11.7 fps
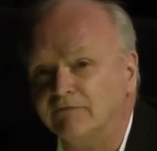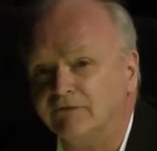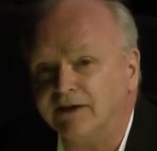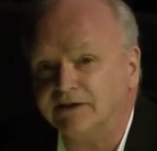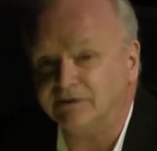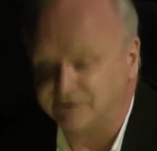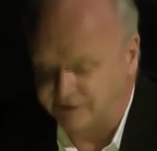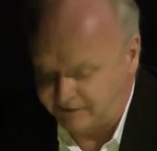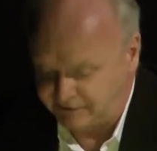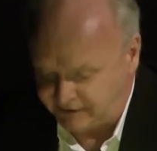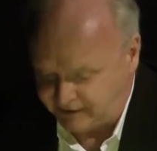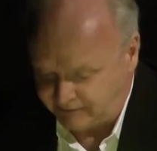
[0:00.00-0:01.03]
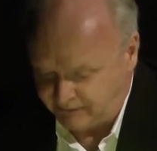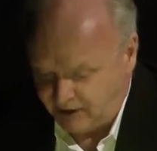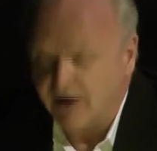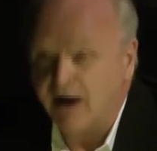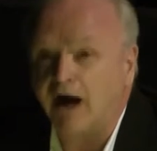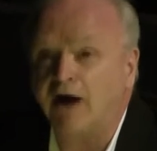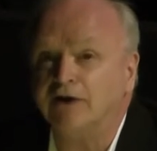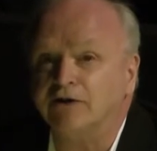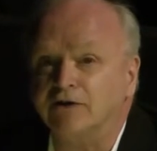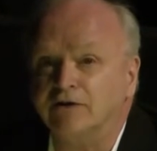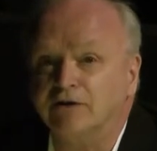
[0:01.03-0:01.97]
of 1960,
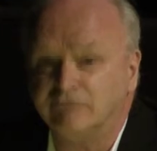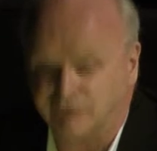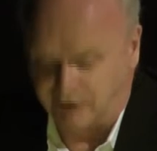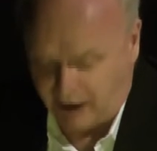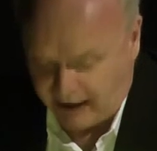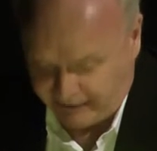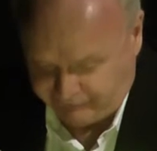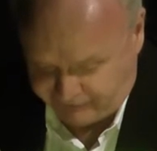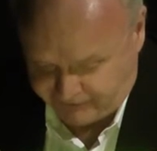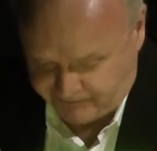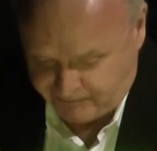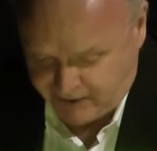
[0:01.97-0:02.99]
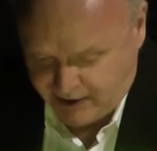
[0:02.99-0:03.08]
hunger for life,